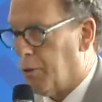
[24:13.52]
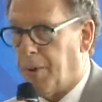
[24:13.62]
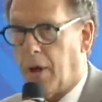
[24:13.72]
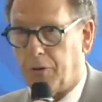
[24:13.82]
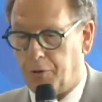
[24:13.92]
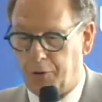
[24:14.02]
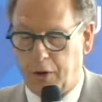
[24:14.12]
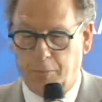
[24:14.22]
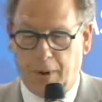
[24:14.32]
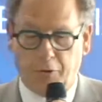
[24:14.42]
about
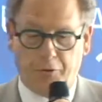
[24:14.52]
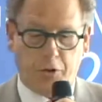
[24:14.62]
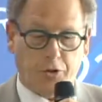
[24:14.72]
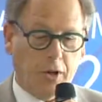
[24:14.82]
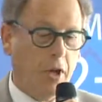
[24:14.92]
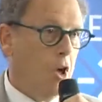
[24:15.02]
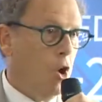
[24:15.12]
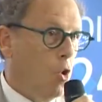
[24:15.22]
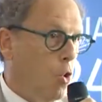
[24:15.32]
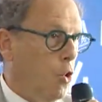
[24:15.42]
fishing.
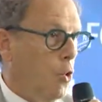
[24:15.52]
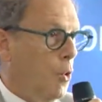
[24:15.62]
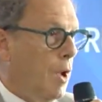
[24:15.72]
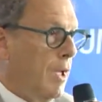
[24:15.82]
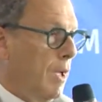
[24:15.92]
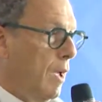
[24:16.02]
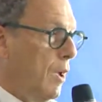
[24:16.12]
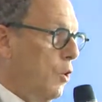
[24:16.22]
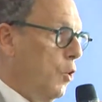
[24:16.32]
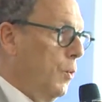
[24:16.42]
Who
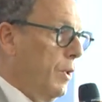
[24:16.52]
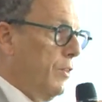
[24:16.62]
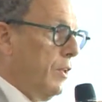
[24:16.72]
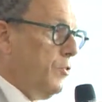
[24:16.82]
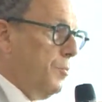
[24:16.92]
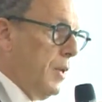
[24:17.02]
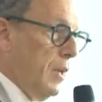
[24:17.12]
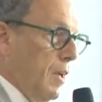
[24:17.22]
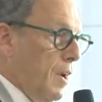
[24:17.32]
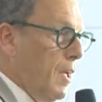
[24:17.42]
in this
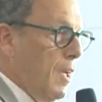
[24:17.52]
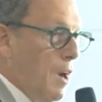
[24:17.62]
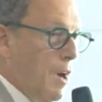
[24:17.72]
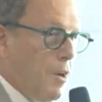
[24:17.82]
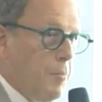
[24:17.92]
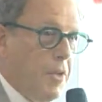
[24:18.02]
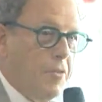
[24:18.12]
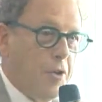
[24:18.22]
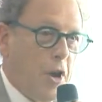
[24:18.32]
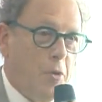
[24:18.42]
media
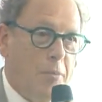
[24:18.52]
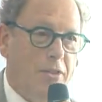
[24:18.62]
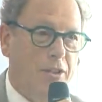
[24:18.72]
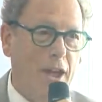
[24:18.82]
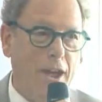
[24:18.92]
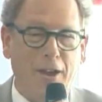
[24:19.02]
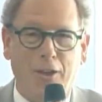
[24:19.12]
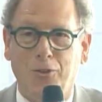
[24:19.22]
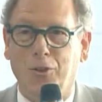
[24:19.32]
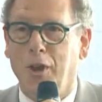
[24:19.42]
environment
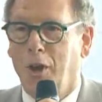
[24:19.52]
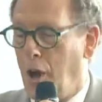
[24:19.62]
has